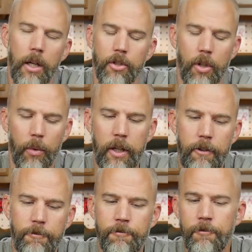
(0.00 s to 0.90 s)
So the
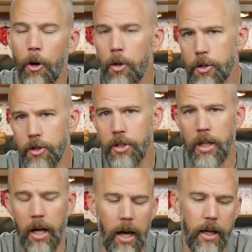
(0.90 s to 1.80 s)
first
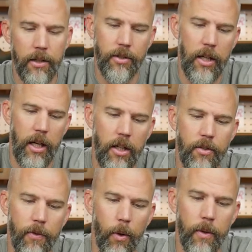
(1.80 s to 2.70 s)
uh,
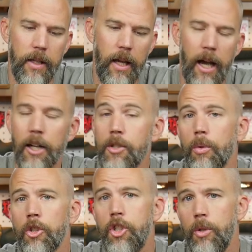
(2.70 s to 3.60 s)
stage for the
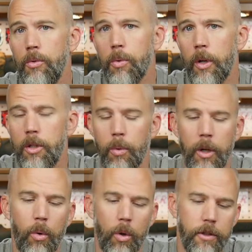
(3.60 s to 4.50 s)
actual June twenty
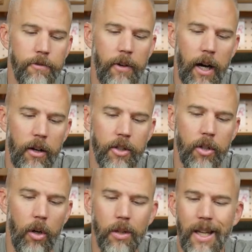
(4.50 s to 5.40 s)
twenty Course of Fire is
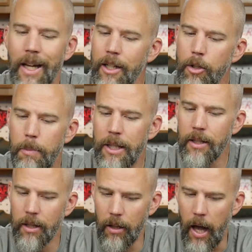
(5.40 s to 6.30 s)
called Can You Beat
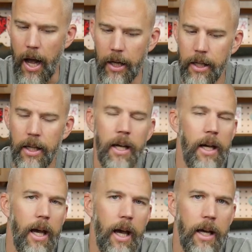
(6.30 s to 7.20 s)
the Clock?
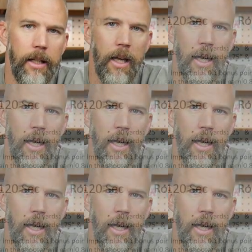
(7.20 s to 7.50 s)
And